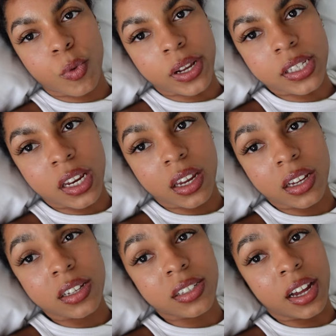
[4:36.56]
resting
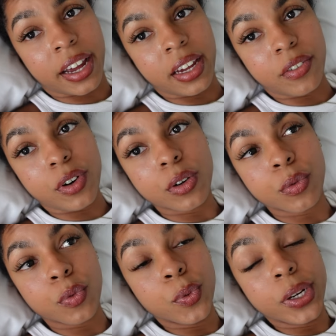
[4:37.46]
because I felt
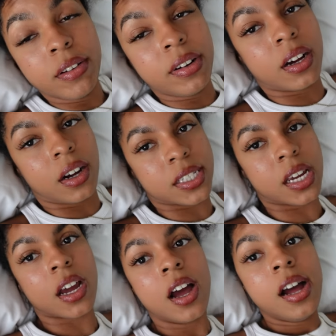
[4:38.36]
really, really car
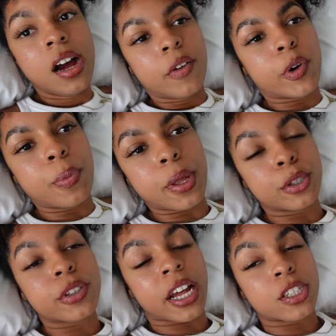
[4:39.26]
sick from
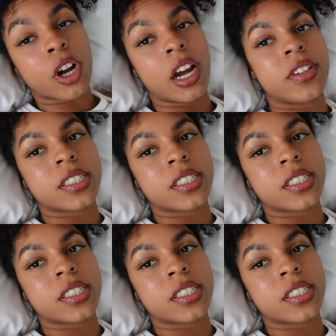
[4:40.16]
that drive.